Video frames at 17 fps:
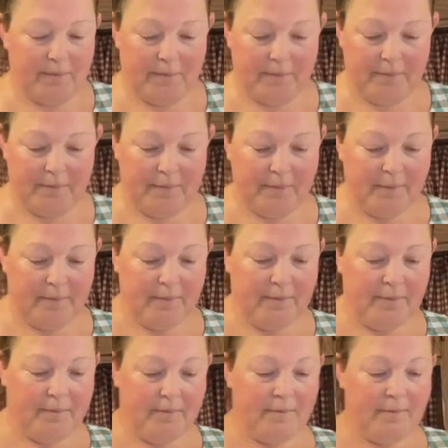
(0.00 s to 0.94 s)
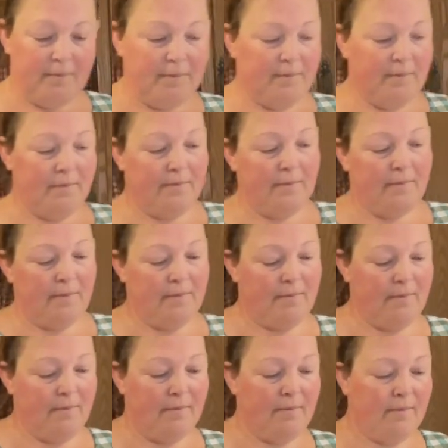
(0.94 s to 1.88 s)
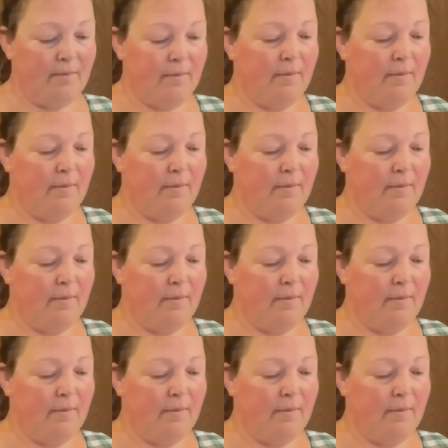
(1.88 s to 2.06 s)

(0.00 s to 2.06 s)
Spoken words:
(silence)